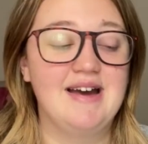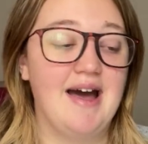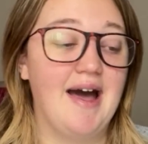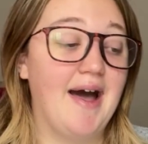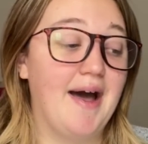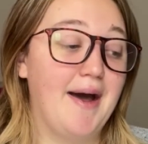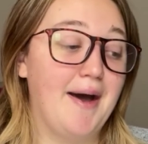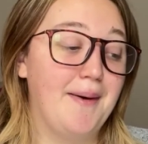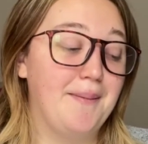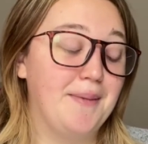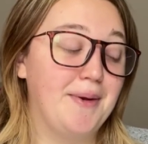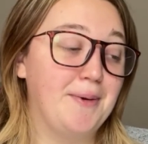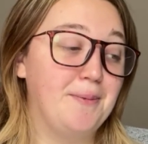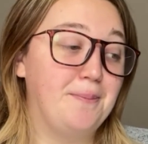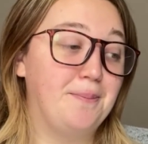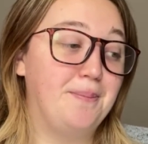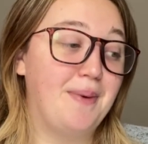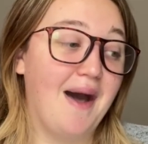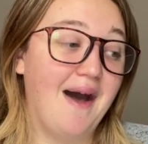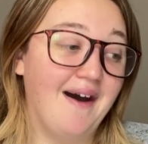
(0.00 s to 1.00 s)

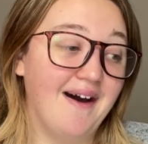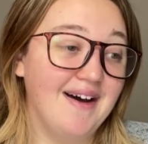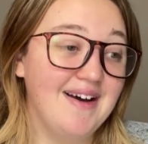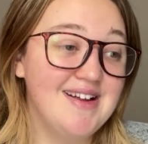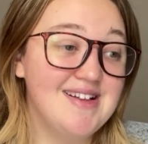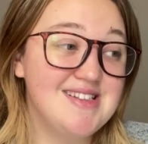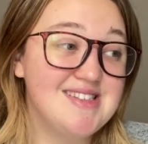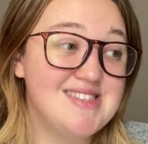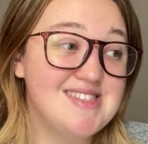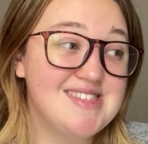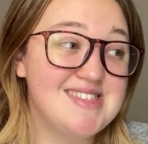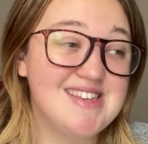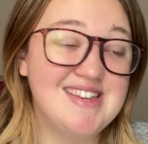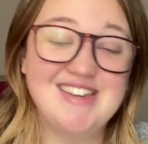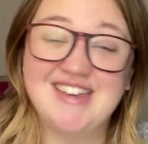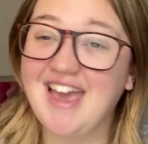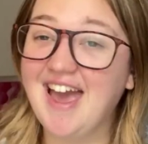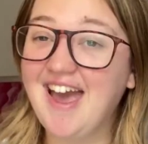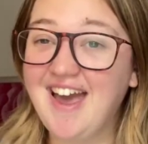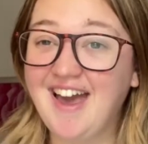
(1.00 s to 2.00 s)
But
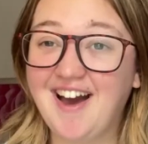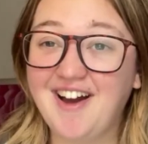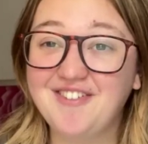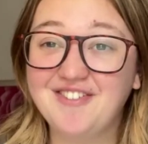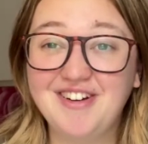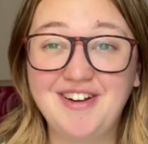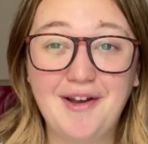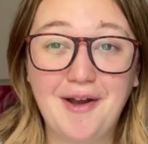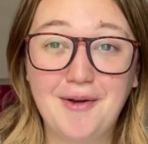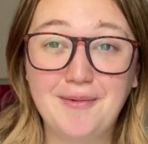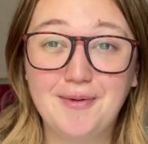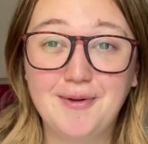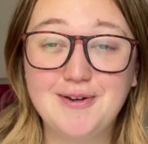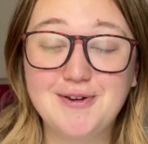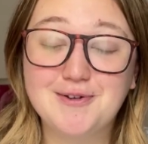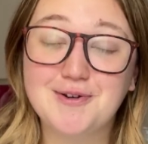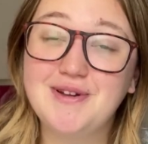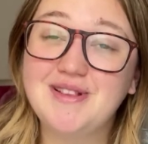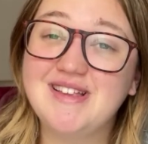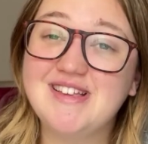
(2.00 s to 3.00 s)
yeah, I really hope you
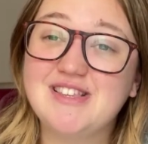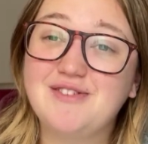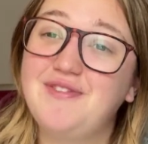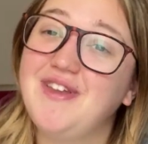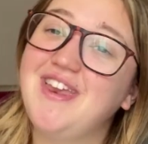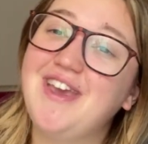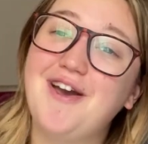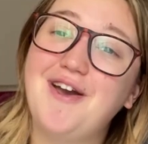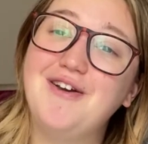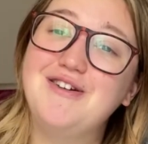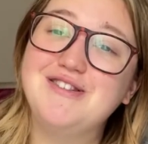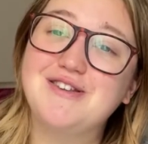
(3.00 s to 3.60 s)
enjoyed this video.